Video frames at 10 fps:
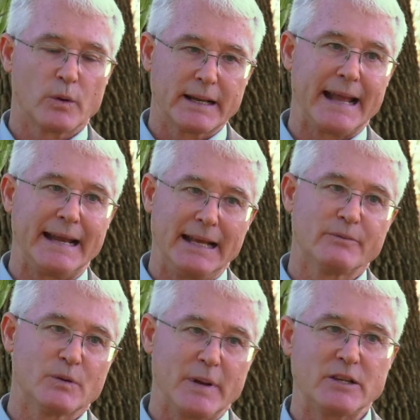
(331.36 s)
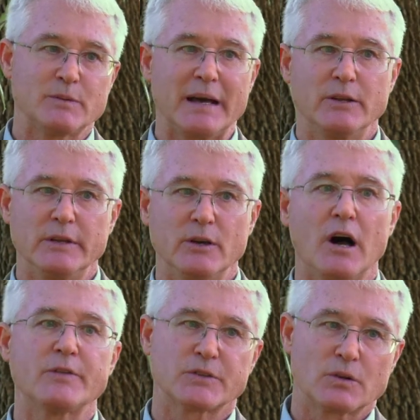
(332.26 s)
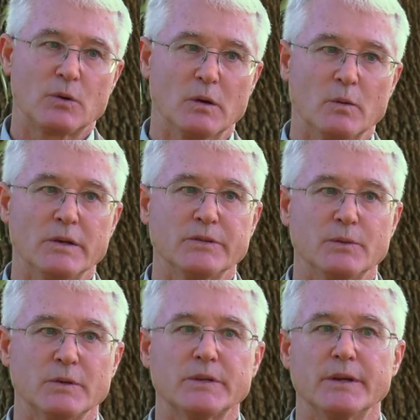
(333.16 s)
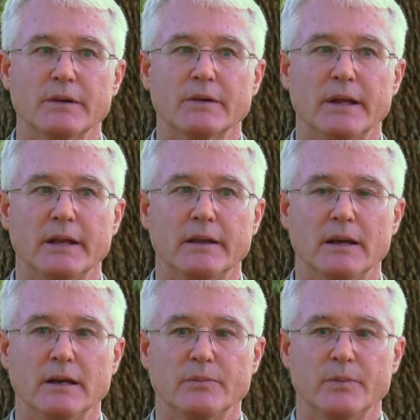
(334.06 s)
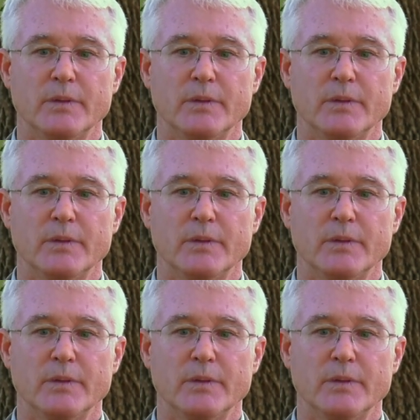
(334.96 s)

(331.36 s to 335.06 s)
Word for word: we're gaining information about who the officer corps was that was here, and um,